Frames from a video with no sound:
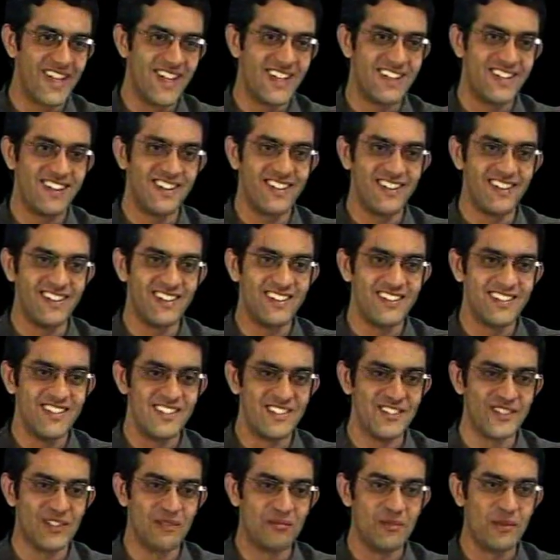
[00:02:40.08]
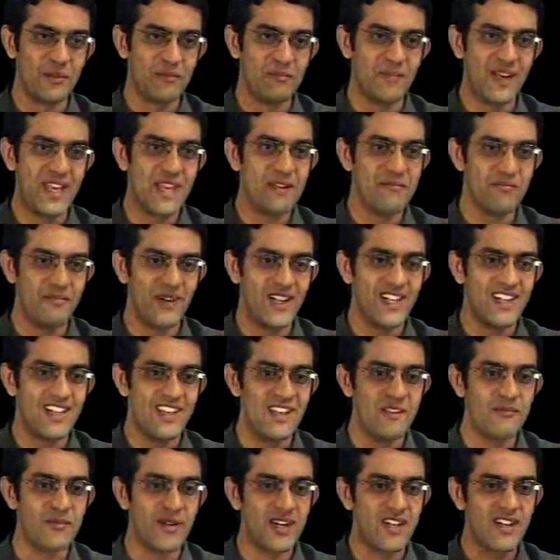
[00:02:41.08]
that the book became
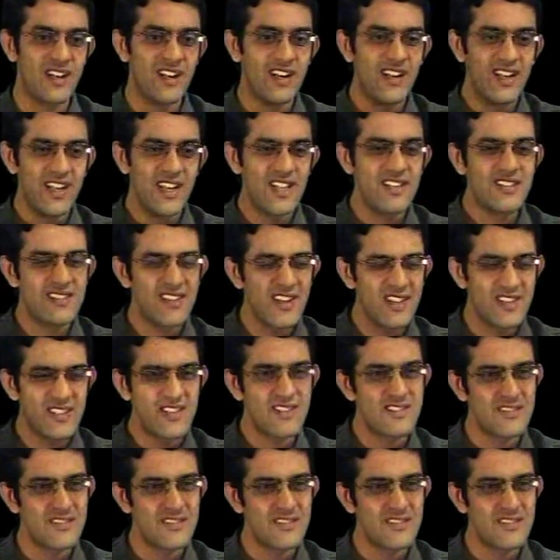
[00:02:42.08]
bulky. But it just